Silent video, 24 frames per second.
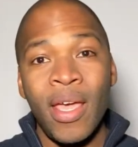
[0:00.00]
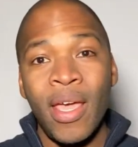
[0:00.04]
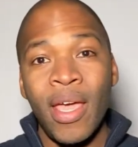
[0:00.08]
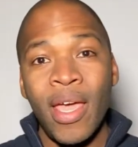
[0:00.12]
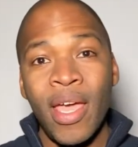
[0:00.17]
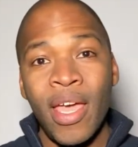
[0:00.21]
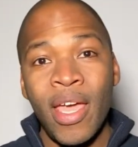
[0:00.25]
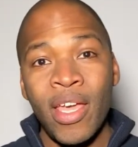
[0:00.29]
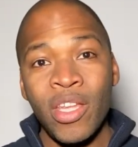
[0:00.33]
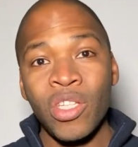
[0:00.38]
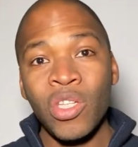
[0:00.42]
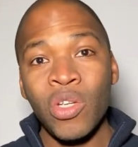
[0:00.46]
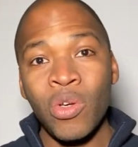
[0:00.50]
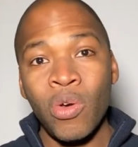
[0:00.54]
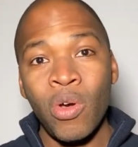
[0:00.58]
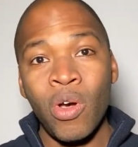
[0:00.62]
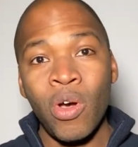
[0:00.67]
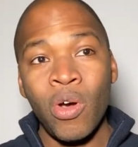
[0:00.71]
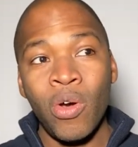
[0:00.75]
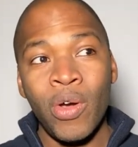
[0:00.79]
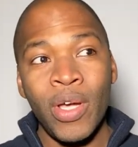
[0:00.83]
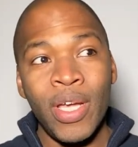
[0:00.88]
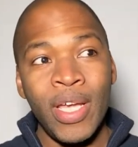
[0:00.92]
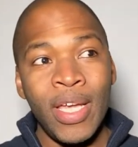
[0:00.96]

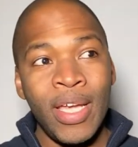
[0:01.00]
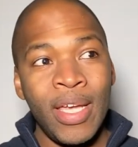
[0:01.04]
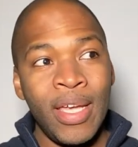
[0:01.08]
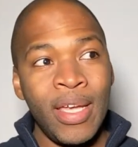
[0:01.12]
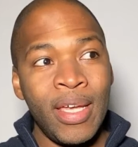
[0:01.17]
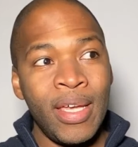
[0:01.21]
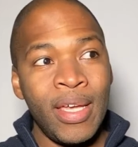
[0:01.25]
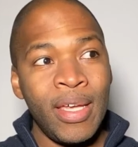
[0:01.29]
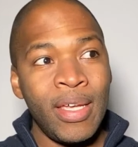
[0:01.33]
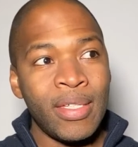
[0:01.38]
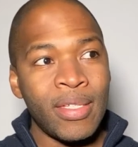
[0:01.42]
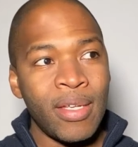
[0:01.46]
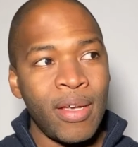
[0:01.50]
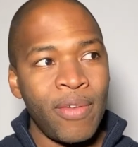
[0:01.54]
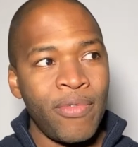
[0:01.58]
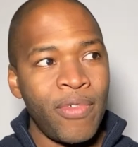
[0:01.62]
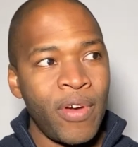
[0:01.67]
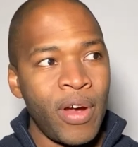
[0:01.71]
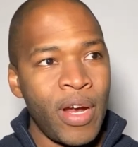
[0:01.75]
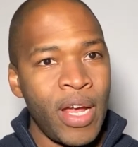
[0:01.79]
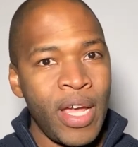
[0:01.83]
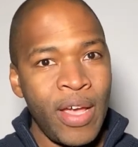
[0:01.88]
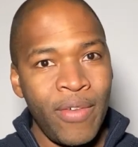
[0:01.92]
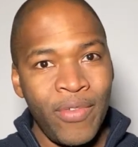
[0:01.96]
N2O is a
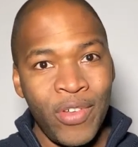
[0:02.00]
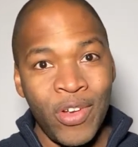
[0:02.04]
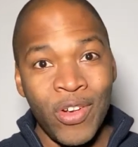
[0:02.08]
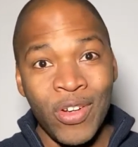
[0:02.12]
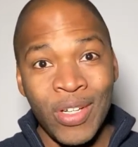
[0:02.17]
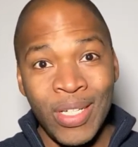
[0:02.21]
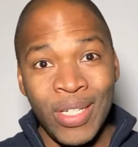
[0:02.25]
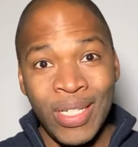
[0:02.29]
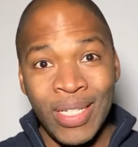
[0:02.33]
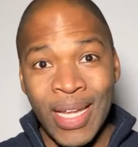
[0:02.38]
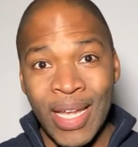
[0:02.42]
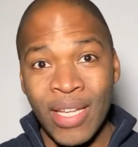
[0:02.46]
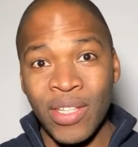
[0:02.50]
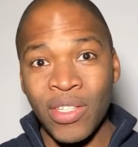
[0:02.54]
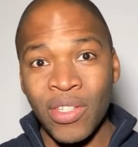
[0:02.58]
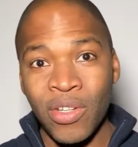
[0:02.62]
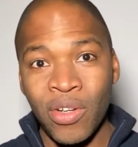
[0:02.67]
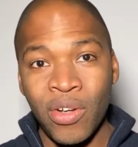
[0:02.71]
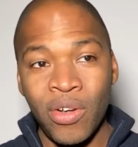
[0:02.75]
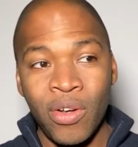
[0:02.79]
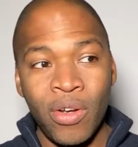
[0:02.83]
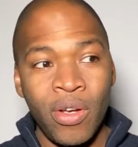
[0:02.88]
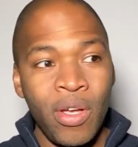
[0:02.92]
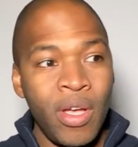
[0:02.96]
far heavier,
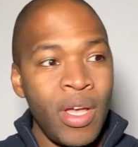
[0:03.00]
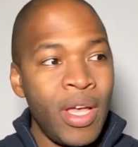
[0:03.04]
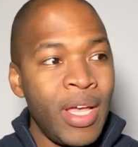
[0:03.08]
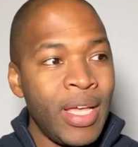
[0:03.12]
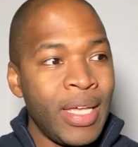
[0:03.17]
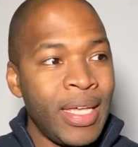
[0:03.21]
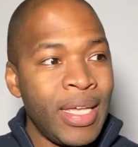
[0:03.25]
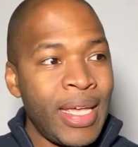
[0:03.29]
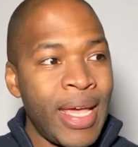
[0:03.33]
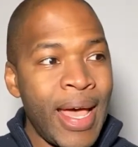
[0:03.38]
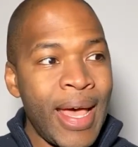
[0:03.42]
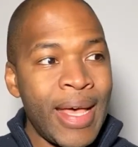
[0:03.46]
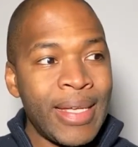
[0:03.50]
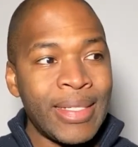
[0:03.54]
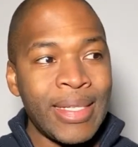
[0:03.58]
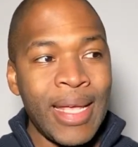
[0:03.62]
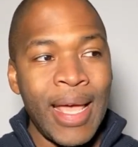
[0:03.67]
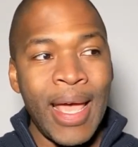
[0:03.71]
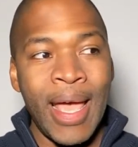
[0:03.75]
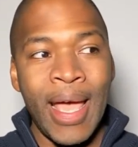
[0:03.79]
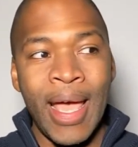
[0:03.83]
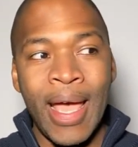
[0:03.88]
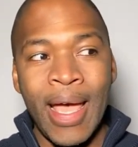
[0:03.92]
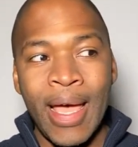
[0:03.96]
denser gas,
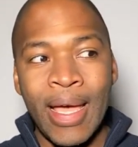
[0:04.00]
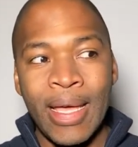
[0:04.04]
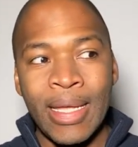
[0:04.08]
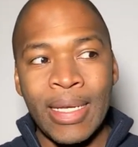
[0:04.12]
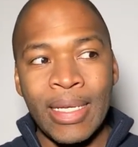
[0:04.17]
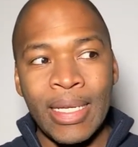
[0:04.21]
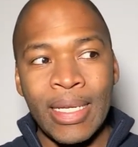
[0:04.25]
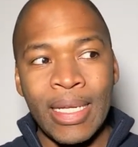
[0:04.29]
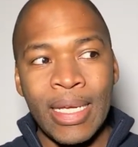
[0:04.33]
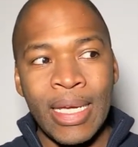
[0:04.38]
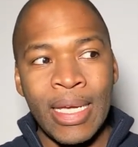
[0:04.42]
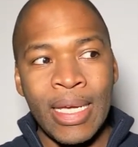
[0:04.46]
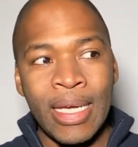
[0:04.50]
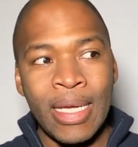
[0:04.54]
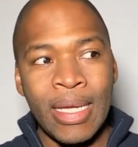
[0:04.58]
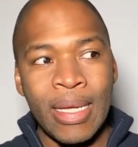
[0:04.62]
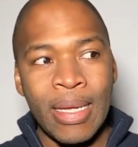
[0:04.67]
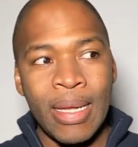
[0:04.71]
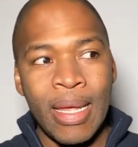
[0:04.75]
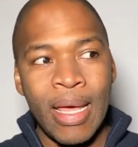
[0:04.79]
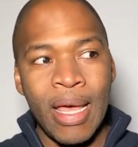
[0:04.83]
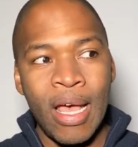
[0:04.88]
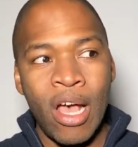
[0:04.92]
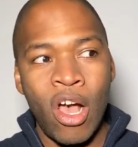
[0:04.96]
and
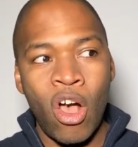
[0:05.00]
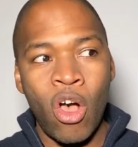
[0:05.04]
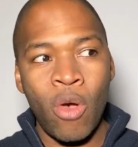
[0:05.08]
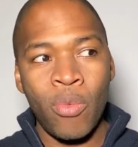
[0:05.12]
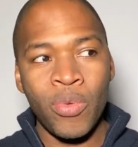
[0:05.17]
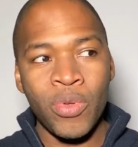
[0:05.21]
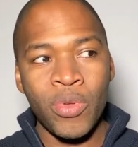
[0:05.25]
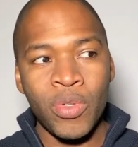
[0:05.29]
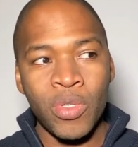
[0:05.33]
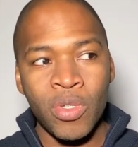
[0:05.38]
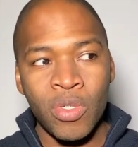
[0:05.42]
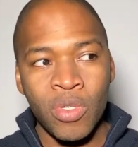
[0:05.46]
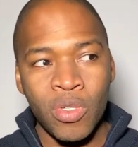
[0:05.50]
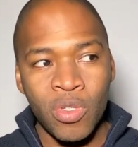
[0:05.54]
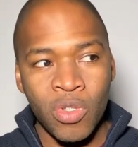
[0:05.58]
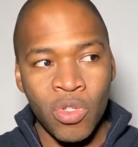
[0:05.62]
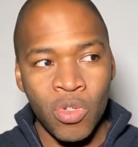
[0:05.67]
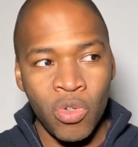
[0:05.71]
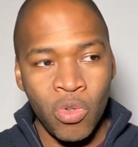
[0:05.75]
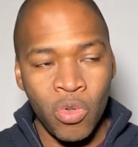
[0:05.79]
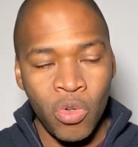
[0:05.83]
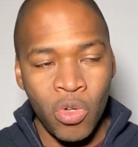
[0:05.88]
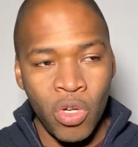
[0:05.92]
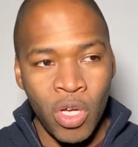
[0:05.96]
it helps
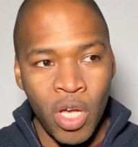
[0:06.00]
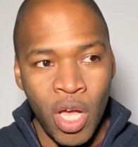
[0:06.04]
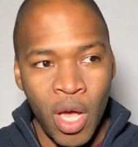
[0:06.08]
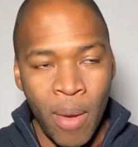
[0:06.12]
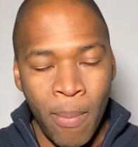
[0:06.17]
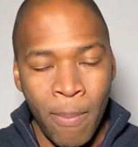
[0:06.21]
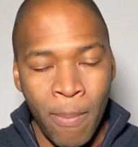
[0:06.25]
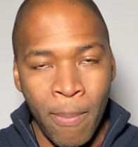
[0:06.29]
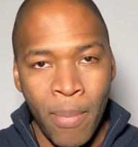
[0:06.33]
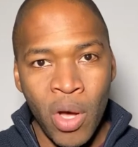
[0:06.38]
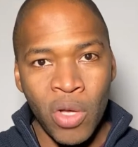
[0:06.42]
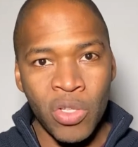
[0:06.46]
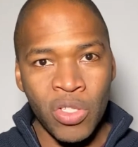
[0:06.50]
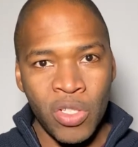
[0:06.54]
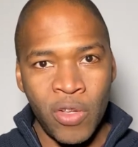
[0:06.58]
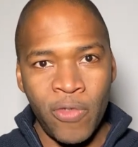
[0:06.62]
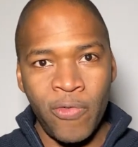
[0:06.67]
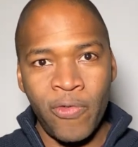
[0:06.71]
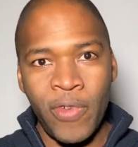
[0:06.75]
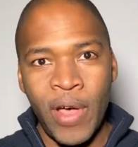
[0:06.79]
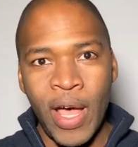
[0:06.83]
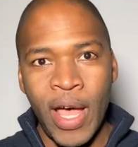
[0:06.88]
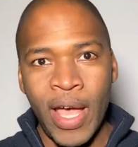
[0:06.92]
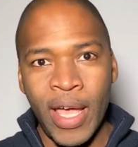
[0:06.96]
to
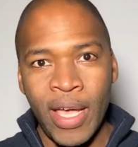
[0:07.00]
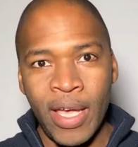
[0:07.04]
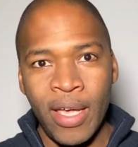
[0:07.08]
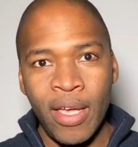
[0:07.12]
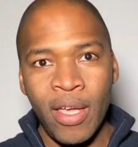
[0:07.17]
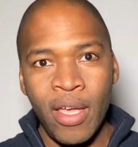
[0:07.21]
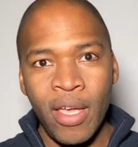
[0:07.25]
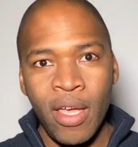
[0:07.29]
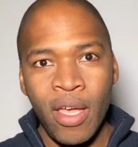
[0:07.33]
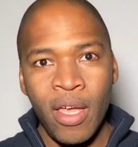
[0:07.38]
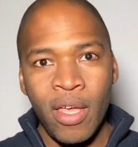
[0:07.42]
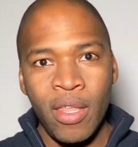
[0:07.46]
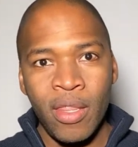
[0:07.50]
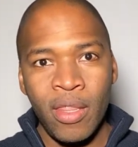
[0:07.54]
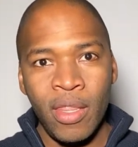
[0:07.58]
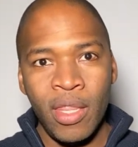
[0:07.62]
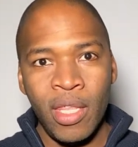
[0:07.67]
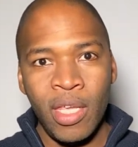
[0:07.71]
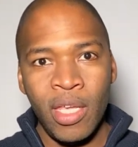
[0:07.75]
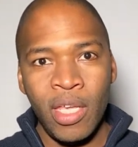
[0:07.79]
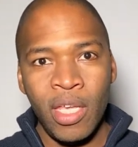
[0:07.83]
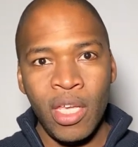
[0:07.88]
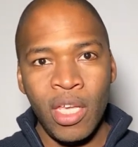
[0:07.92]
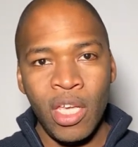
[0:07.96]
emulsify
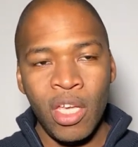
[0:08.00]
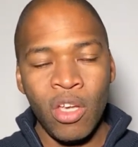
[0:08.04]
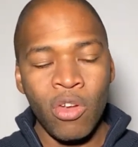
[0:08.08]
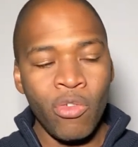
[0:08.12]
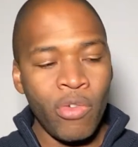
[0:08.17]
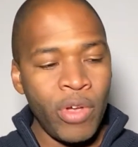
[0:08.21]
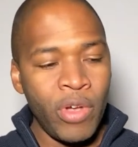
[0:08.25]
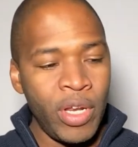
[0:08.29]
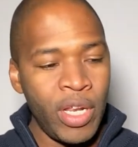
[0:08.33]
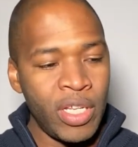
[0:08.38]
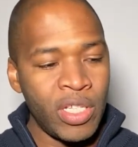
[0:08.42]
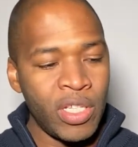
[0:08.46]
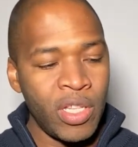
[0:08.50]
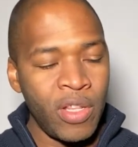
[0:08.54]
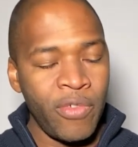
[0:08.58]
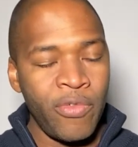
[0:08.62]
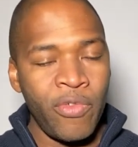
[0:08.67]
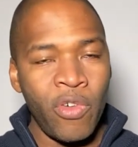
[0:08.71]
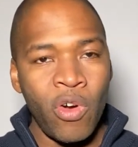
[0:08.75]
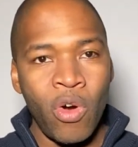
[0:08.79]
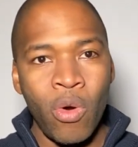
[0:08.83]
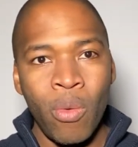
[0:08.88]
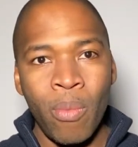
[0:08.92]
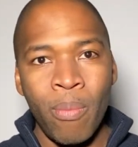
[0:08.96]
the ingredients in the
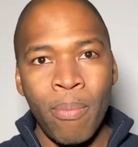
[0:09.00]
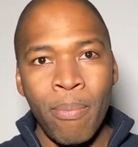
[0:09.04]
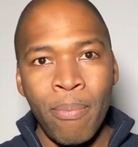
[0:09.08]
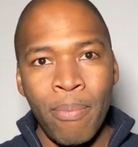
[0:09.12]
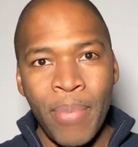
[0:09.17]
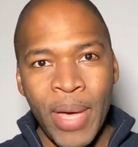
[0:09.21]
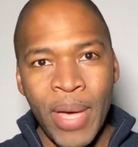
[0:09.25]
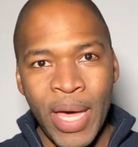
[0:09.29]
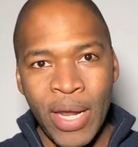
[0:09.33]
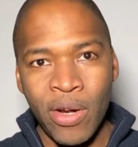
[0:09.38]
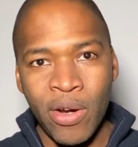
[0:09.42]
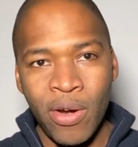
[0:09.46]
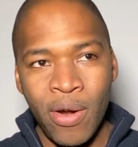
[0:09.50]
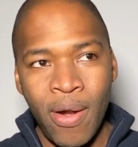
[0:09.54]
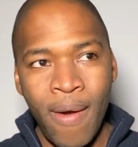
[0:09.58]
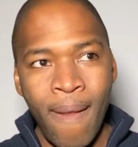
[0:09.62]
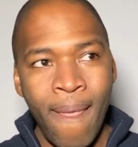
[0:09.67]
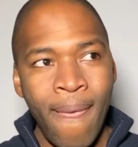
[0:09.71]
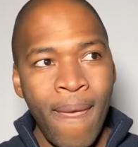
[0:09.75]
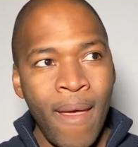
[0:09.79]
foam better.